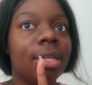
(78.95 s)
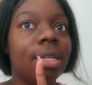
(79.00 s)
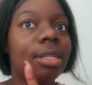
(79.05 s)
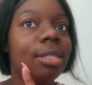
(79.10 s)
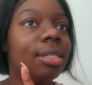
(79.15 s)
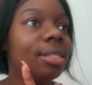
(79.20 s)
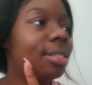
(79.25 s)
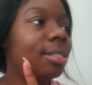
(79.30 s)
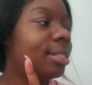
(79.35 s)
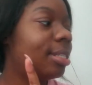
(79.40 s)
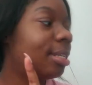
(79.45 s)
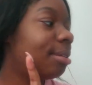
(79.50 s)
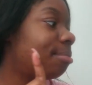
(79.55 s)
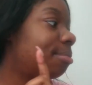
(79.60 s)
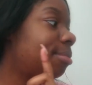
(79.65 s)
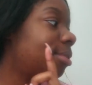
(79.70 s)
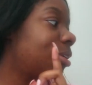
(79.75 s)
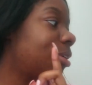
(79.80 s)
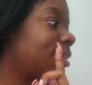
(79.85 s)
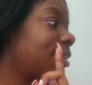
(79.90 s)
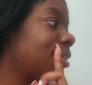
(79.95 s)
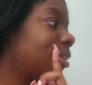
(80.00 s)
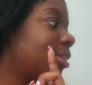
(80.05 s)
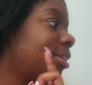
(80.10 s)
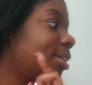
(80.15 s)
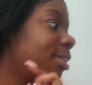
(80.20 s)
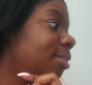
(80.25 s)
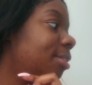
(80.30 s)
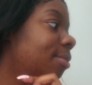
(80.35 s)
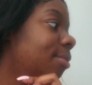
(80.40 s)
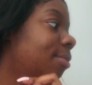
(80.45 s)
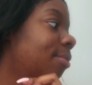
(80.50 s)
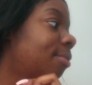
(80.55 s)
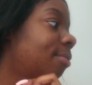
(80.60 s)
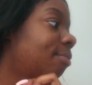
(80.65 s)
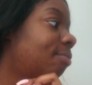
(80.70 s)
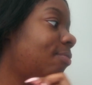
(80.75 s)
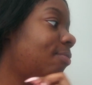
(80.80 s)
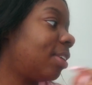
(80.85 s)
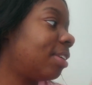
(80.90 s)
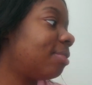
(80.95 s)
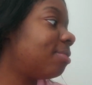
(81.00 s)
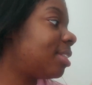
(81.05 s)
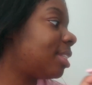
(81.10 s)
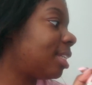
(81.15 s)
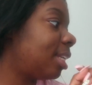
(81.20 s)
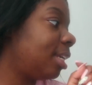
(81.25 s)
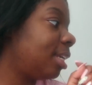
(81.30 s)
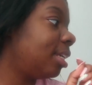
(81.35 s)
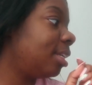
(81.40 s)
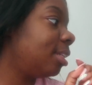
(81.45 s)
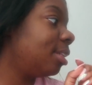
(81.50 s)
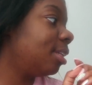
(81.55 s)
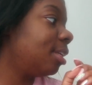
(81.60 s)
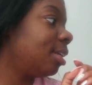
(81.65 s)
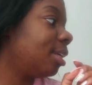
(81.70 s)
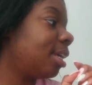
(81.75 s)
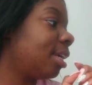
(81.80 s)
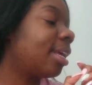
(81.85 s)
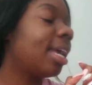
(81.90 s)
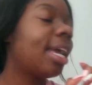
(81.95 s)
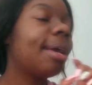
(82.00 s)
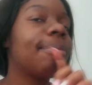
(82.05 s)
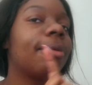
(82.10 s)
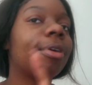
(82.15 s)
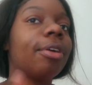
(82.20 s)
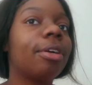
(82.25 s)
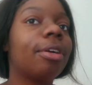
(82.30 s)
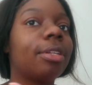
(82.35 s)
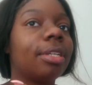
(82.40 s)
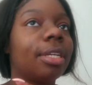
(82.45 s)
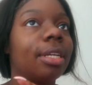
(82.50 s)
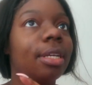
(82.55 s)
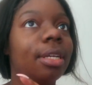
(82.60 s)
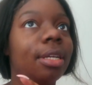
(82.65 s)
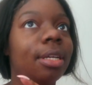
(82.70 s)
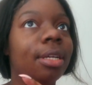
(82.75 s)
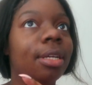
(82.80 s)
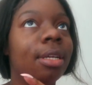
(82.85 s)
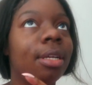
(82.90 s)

December 15th? It came early.